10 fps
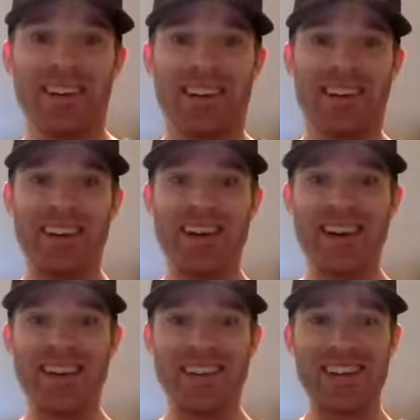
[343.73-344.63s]

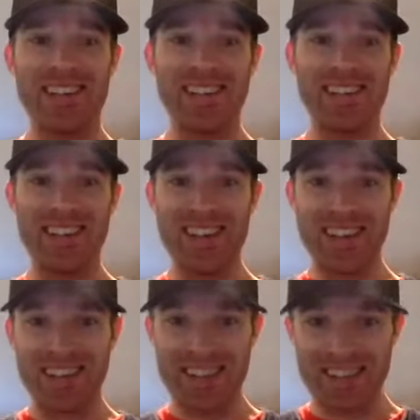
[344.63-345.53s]
Yes.
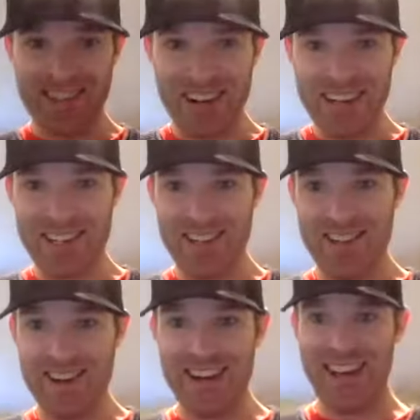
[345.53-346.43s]
Great to see
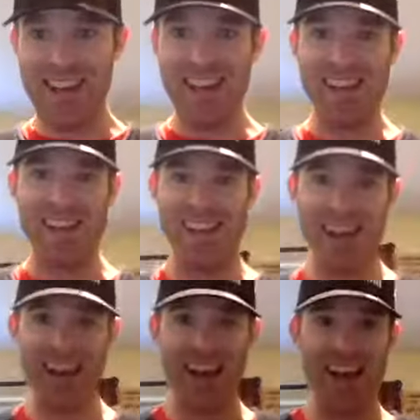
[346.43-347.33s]
you on, Lee.
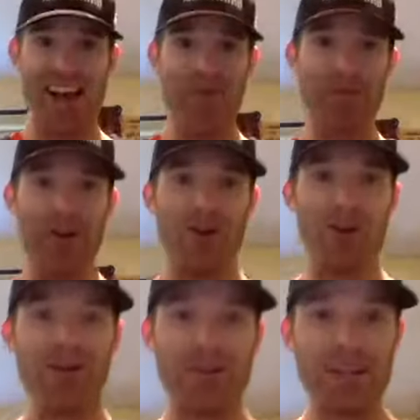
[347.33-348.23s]
A bit
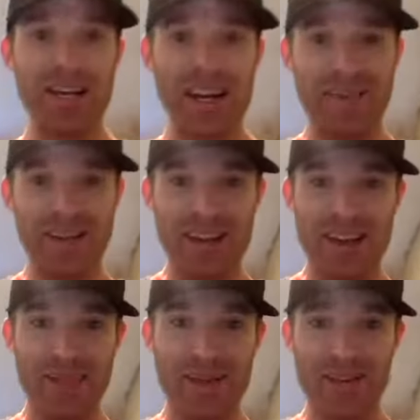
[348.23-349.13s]
earlier with the live
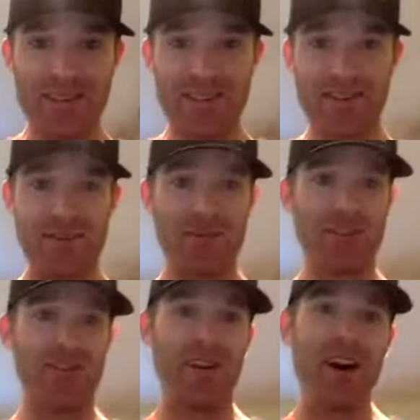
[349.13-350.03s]
today because I have some
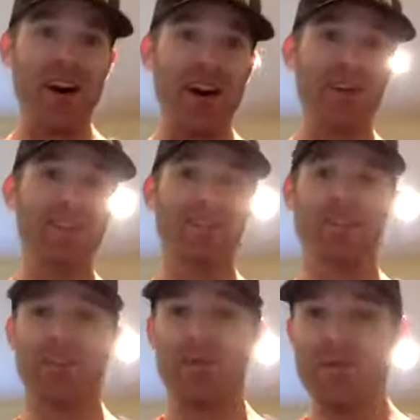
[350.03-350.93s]
stuff on.
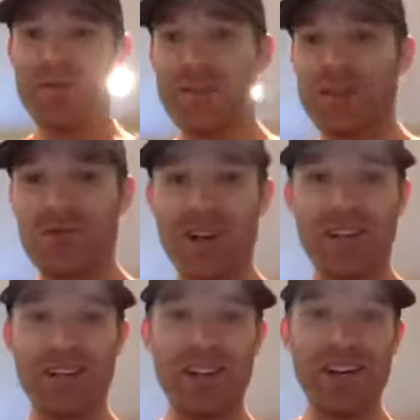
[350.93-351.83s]
So
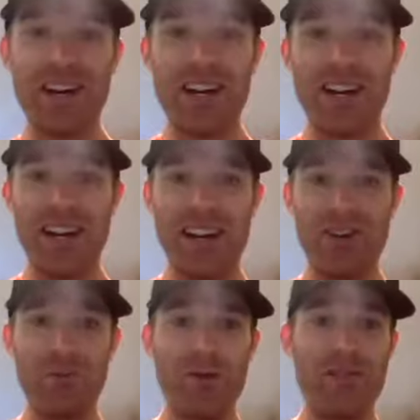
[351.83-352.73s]
great to see you on, Lee. I
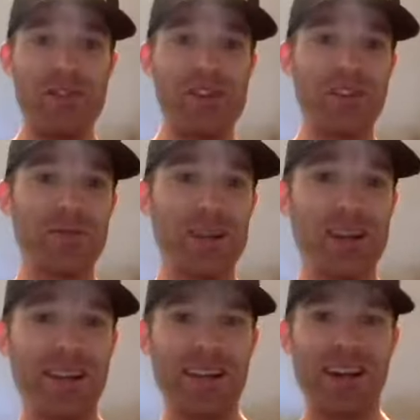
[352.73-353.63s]
hope everything is
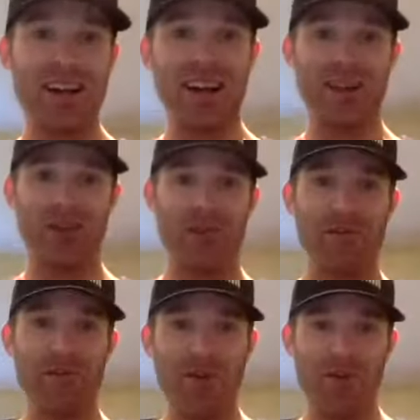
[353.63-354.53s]
well.
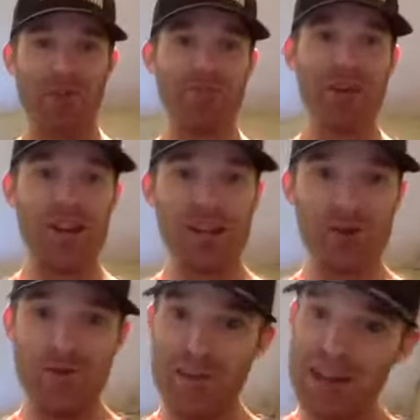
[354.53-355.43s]
Looking forward to meeting
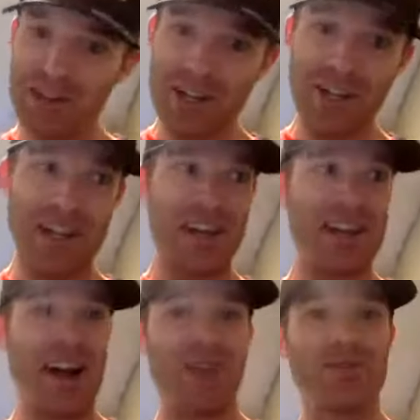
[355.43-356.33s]
you eventually
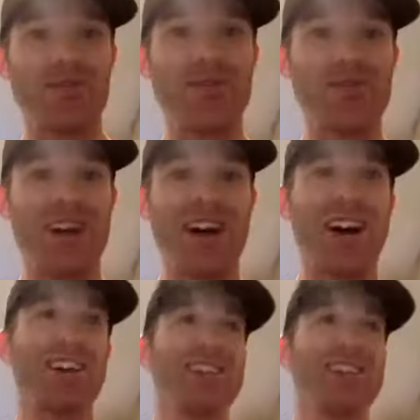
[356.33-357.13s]
in Arizona.